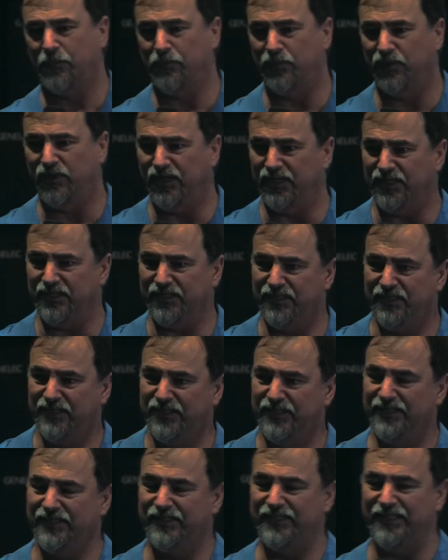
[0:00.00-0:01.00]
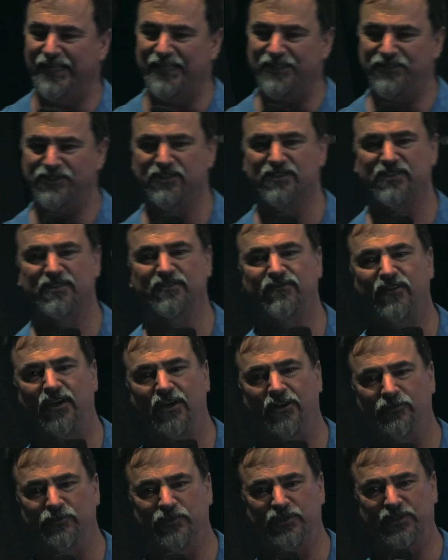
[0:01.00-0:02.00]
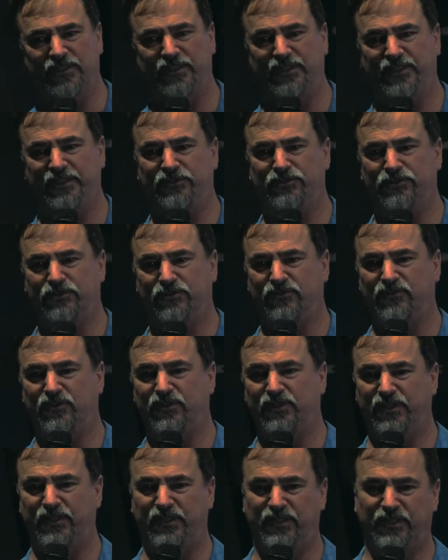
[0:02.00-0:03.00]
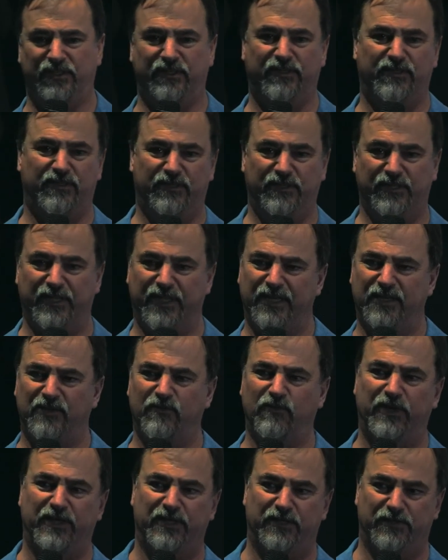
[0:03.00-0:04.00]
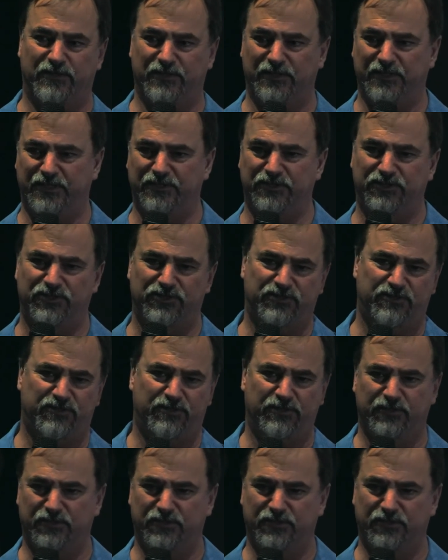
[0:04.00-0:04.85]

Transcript: But in an ACES environment, he took the gain wheel and just